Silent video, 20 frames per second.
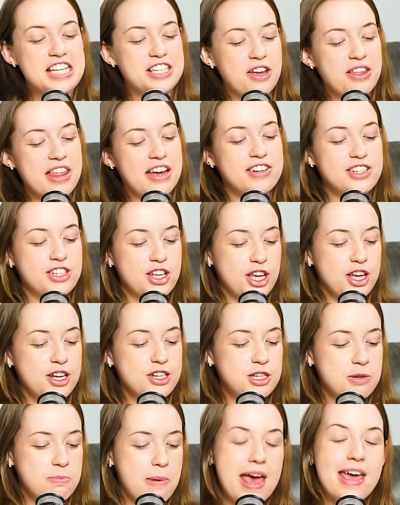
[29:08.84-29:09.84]
So there is a
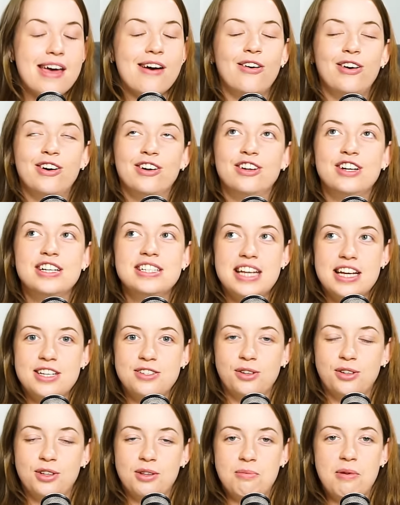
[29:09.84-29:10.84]
huge debate on
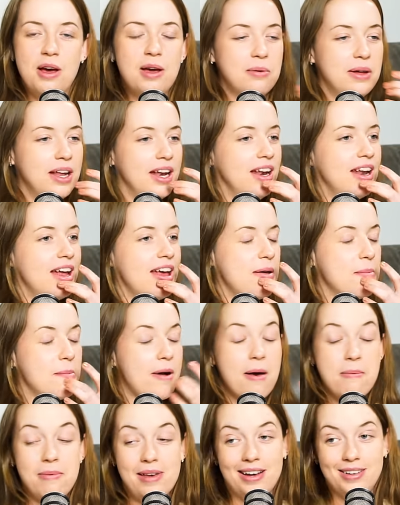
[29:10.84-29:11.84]
TikTok at the moment. It
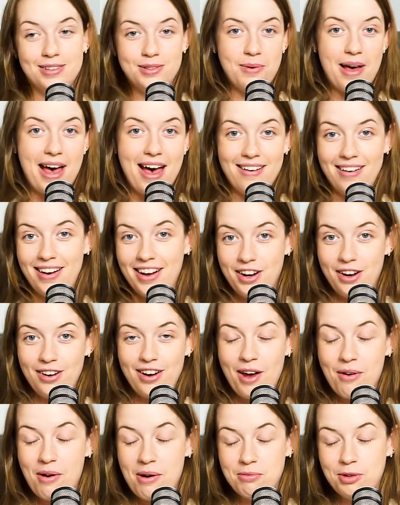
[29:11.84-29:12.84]
might be elsewhere. I don't
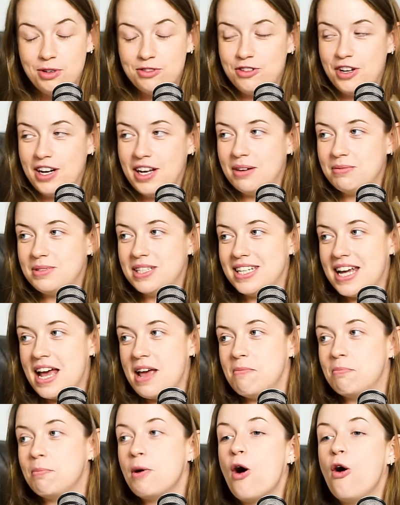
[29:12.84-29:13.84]
know. I'm not fully up to
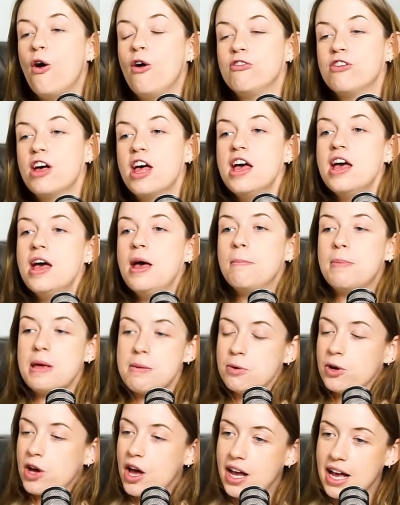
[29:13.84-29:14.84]
date. Of
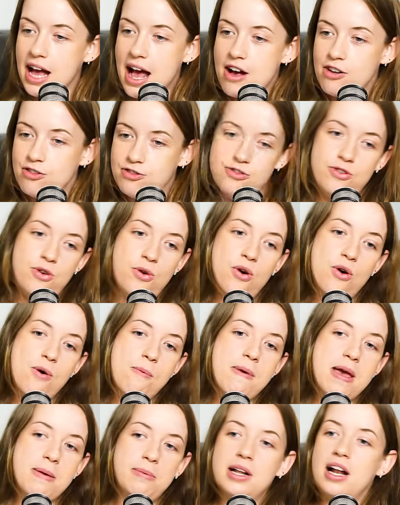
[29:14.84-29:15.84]
people going out for
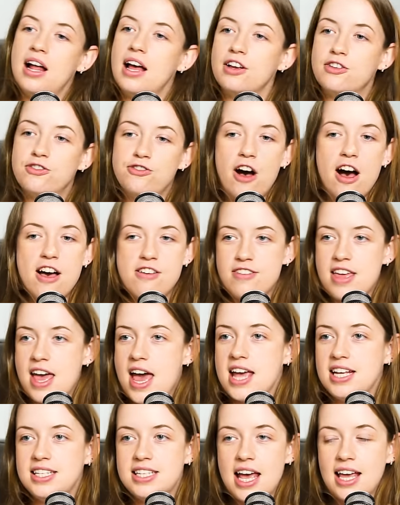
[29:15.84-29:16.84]
maybe like
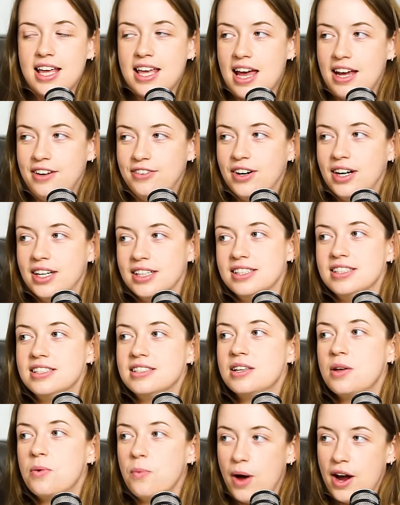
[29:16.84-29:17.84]
5K, 10K
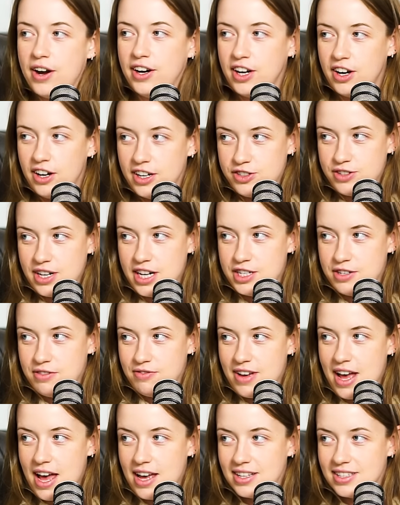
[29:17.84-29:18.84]
runs wearing a
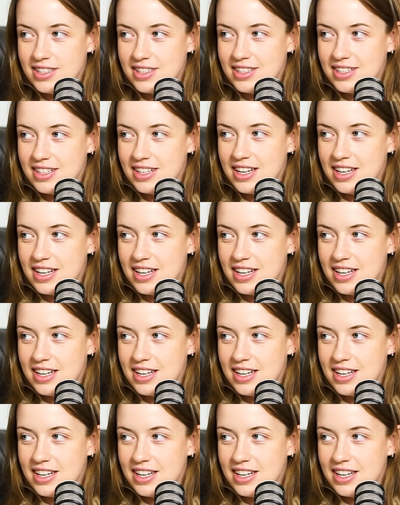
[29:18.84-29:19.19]
hydration vest.